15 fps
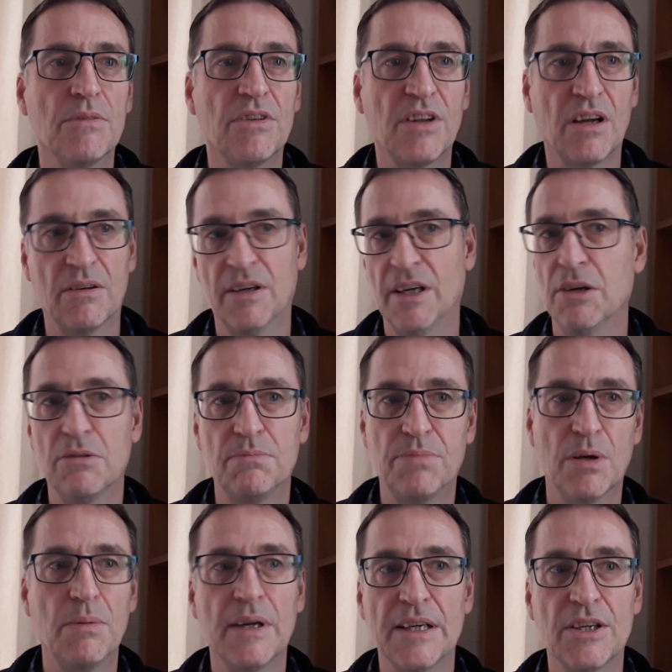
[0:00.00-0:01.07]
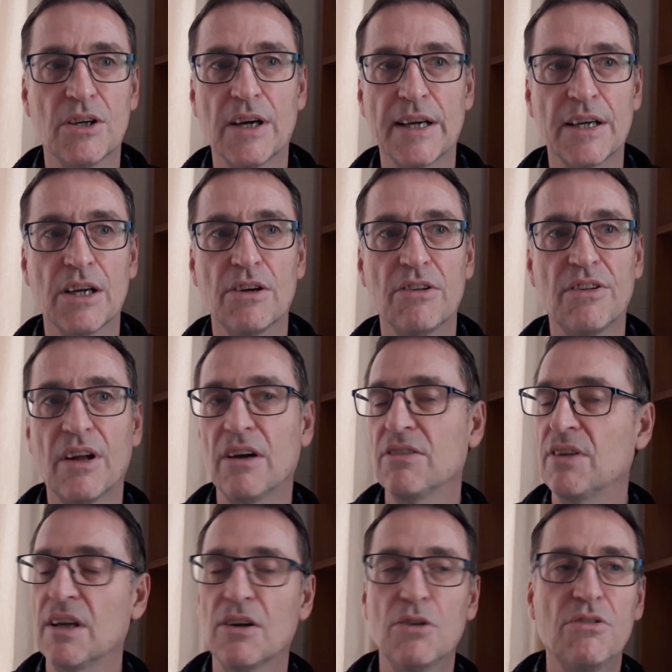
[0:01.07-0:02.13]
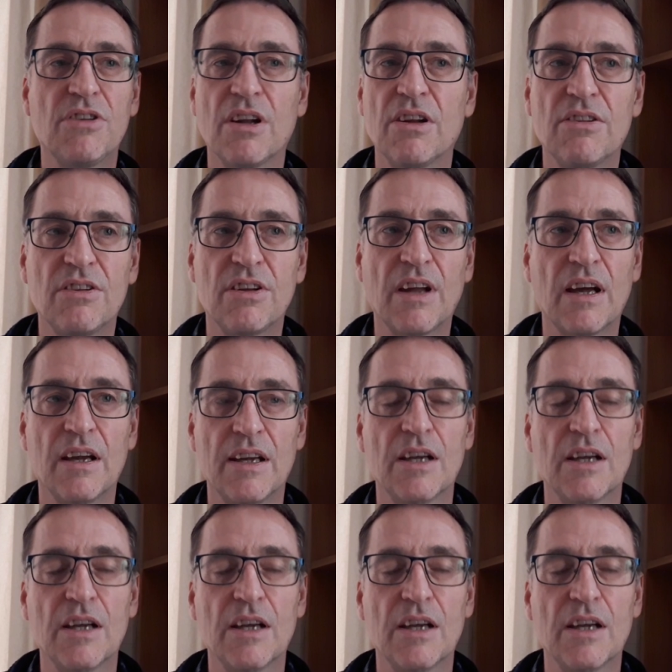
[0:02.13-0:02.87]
So he'll probably diagnose those. He'll also say